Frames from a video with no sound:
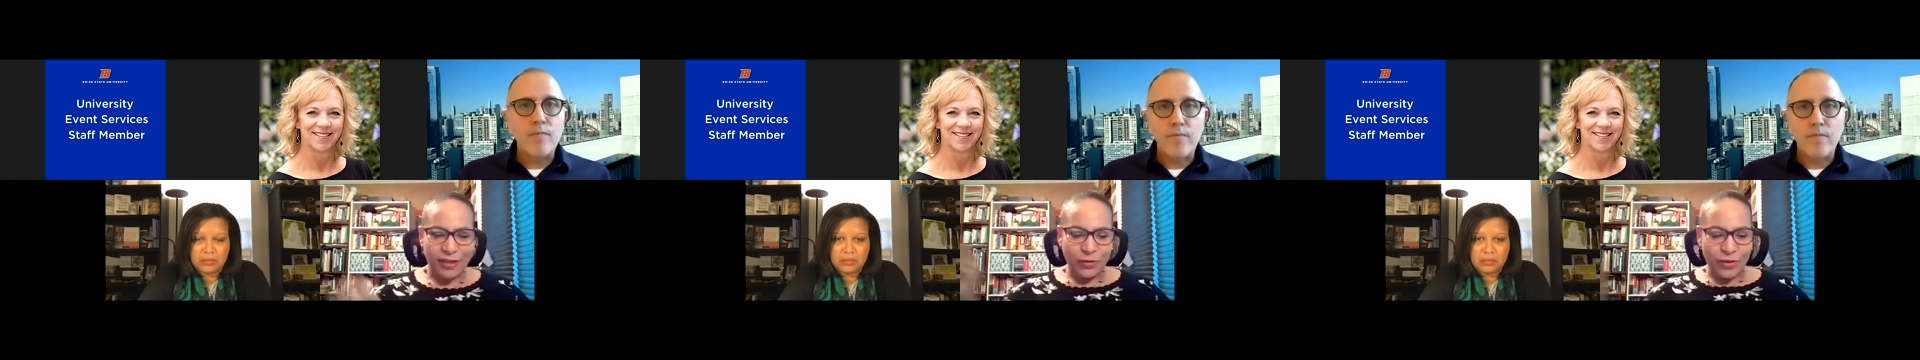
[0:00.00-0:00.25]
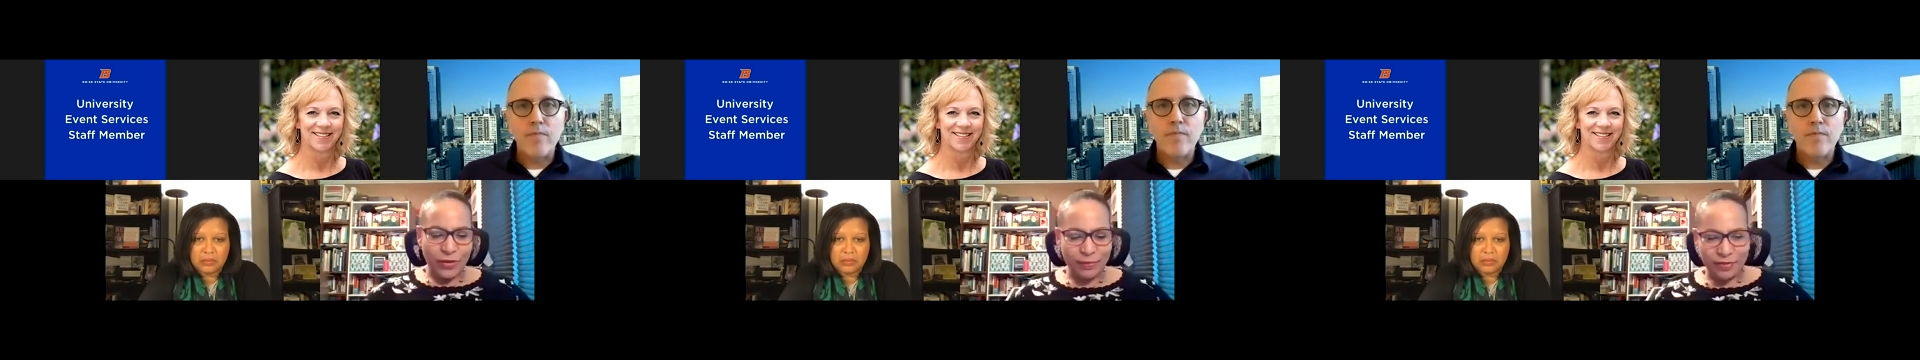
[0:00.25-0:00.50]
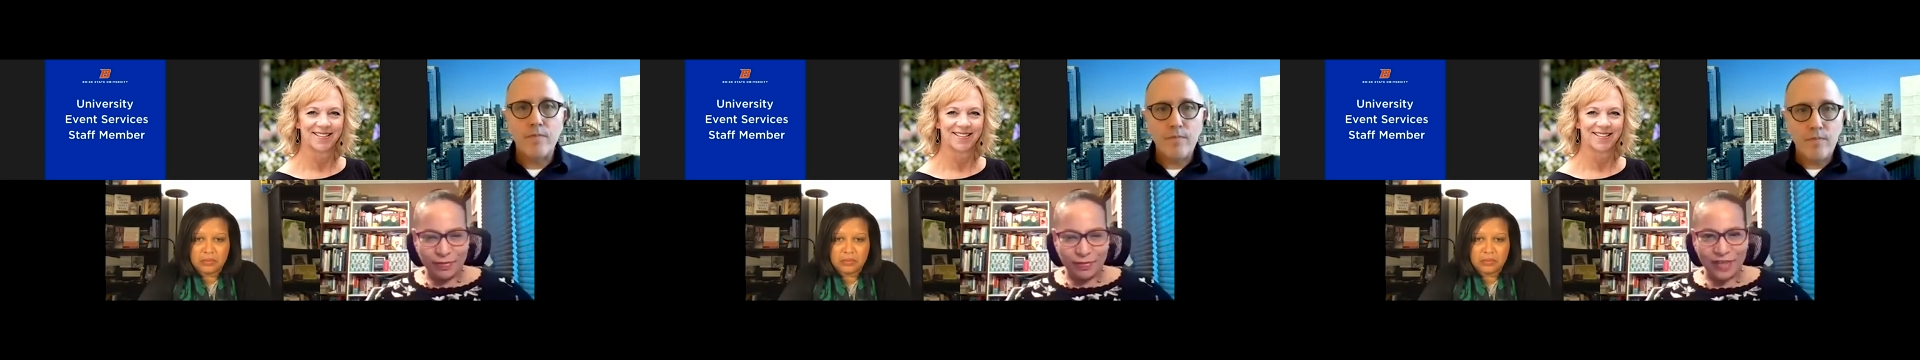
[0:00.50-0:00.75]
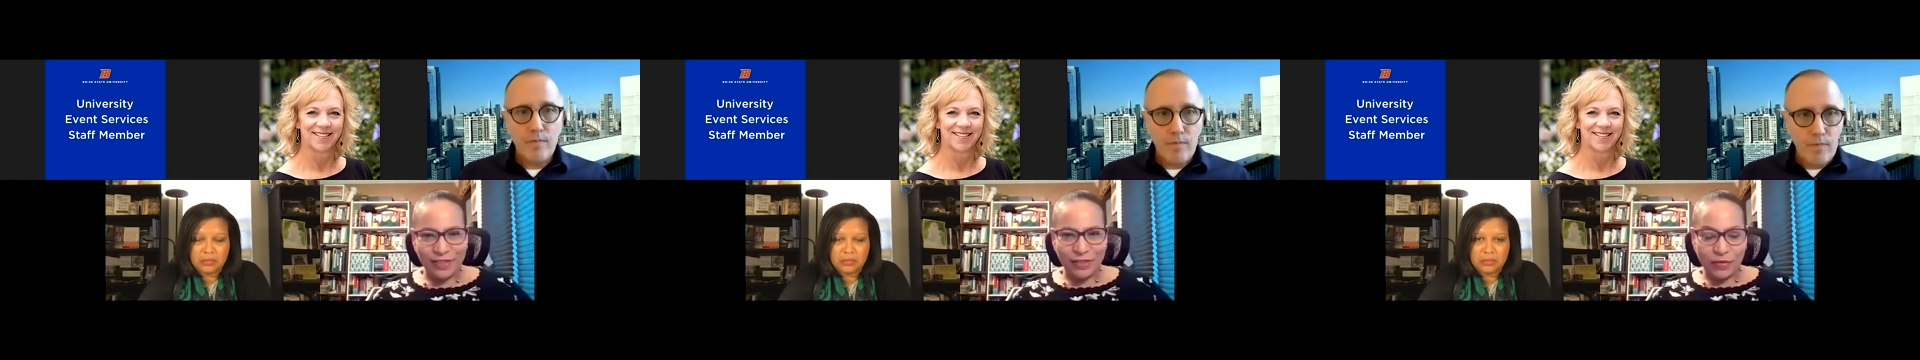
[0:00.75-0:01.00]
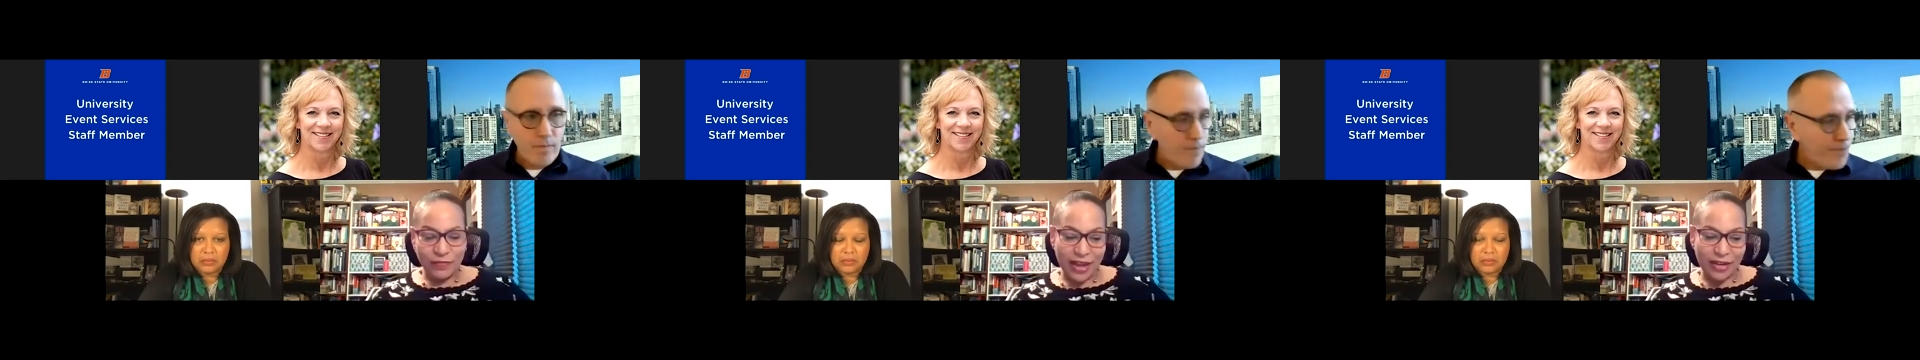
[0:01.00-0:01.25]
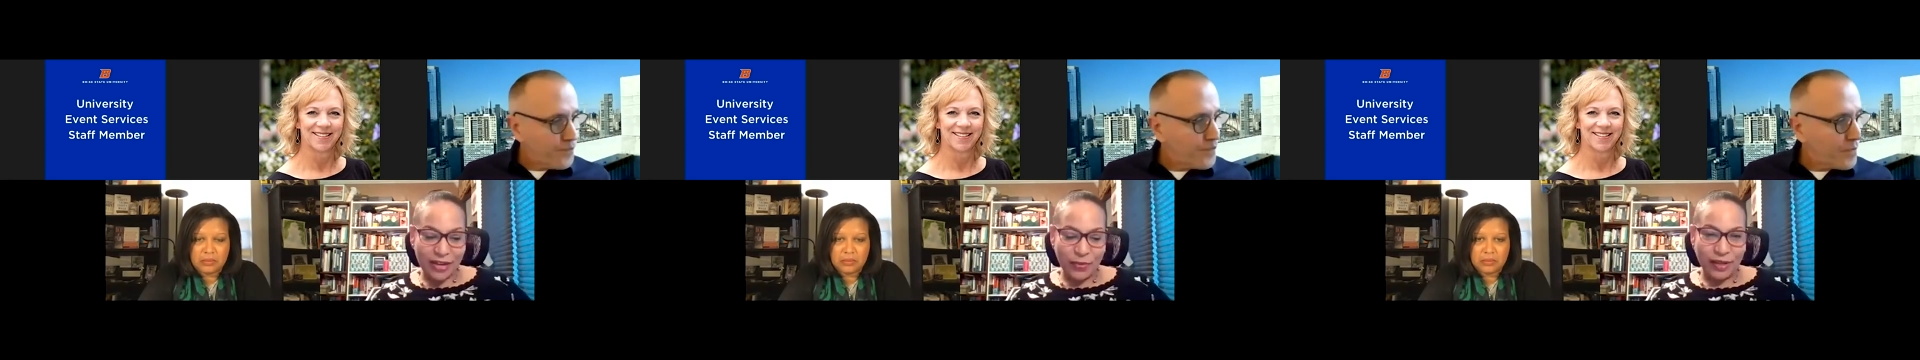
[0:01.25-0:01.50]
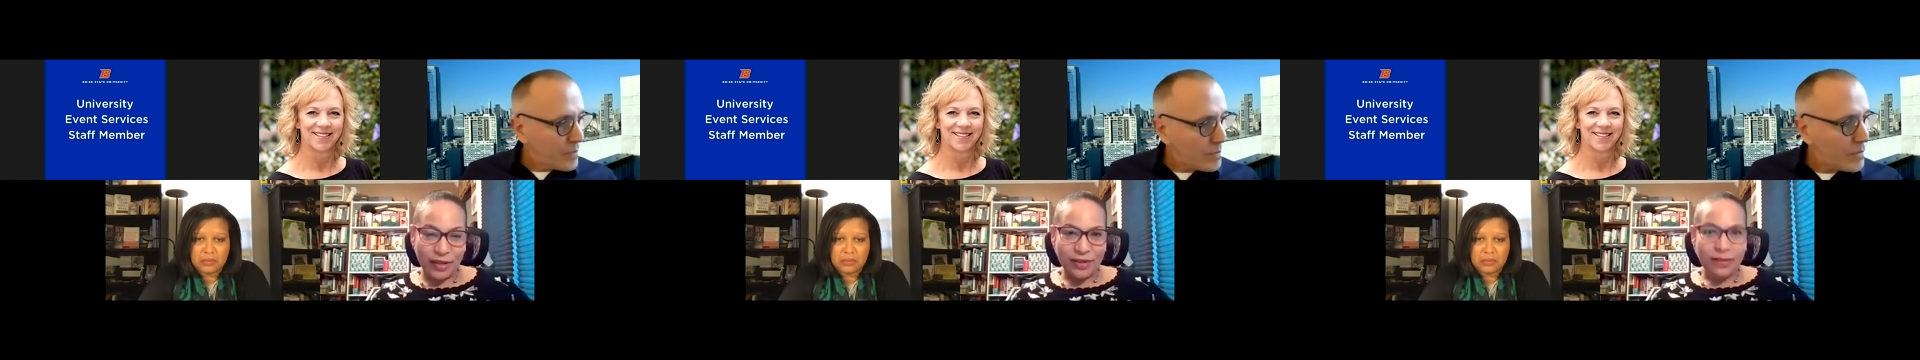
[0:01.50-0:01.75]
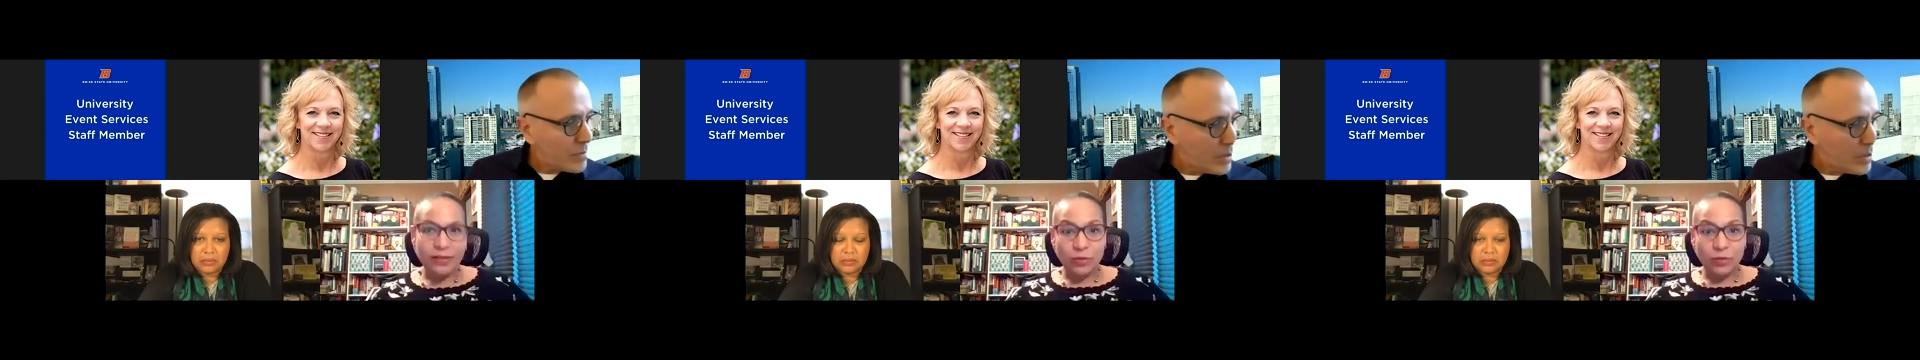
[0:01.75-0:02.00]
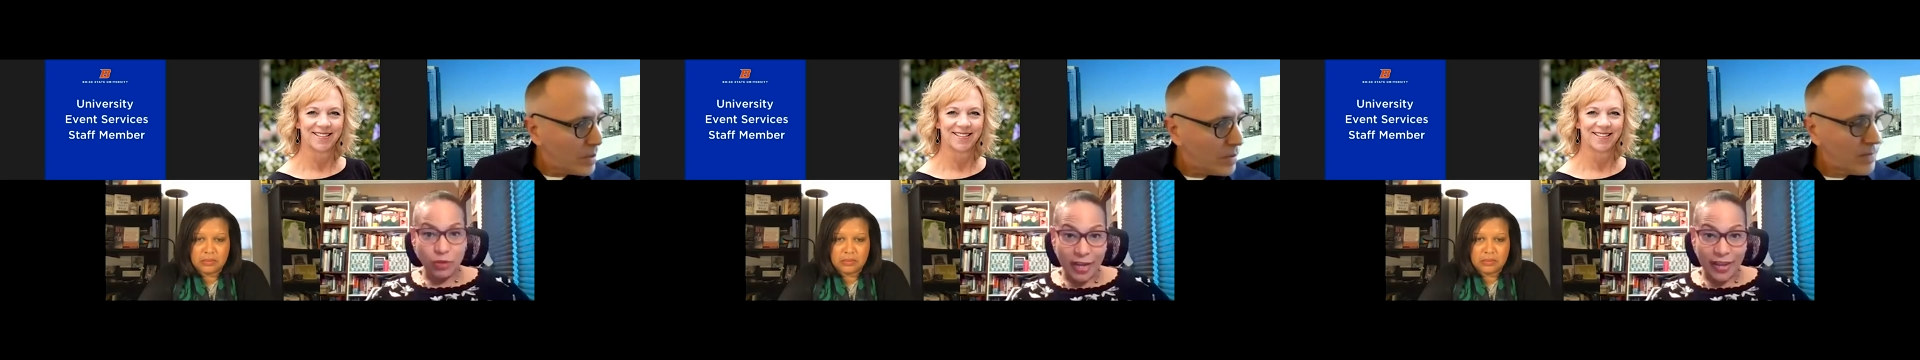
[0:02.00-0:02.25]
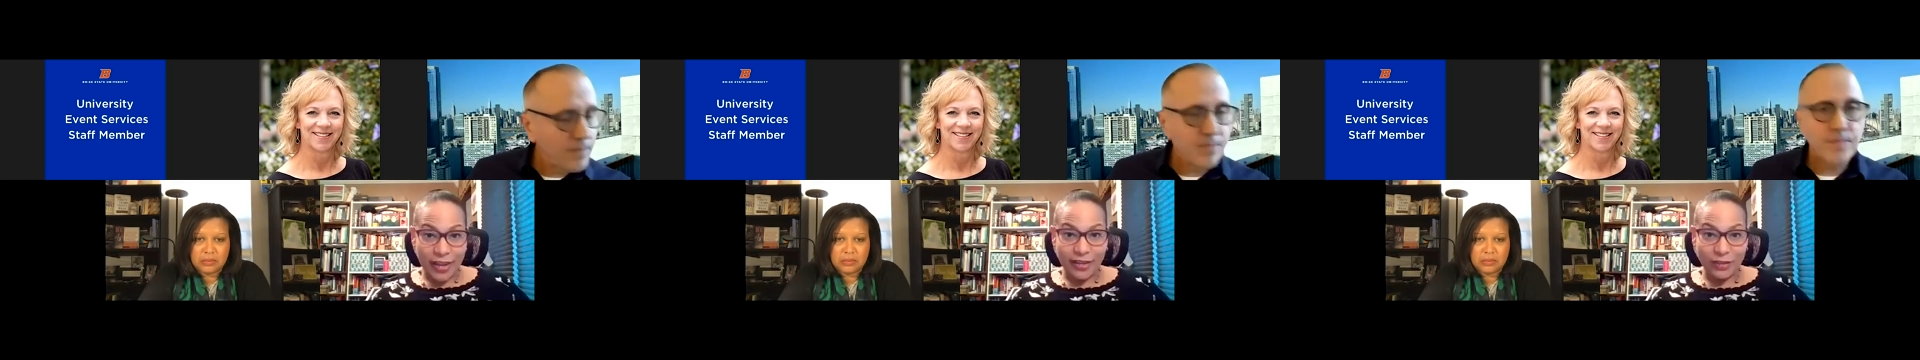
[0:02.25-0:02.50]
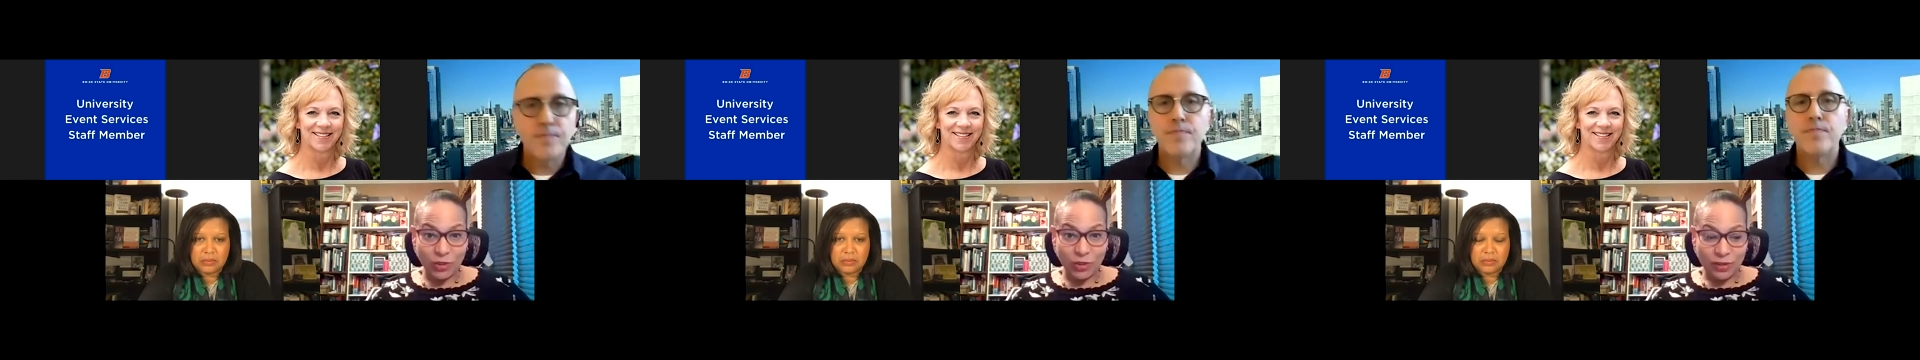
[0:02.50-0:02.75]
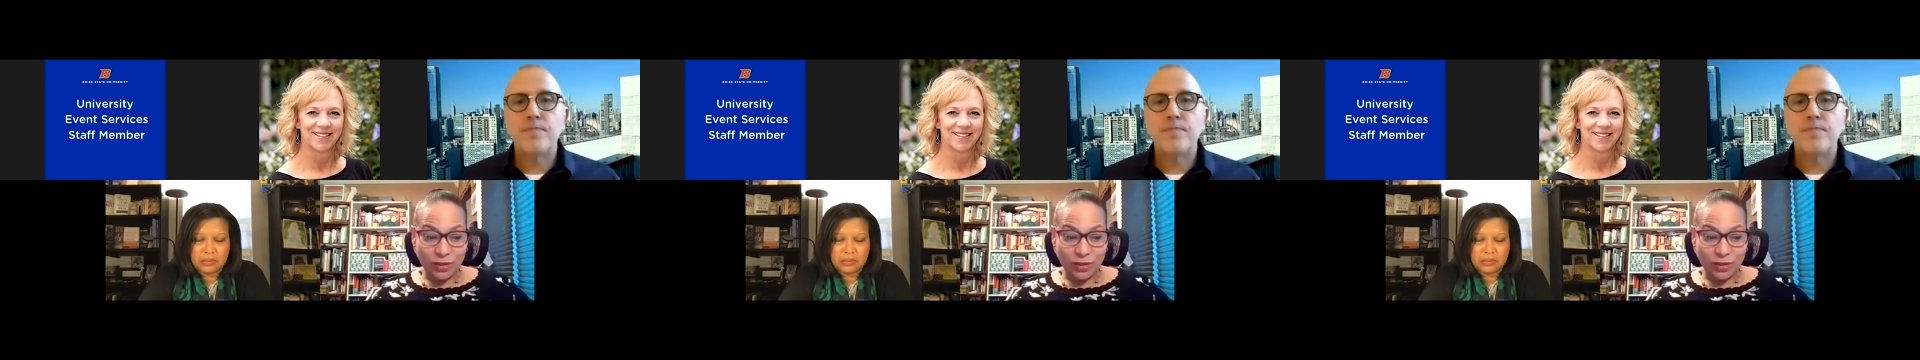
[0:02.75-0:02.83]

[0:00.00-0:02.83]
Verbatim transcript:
Speaker 1: you implement, you evaluate, you change,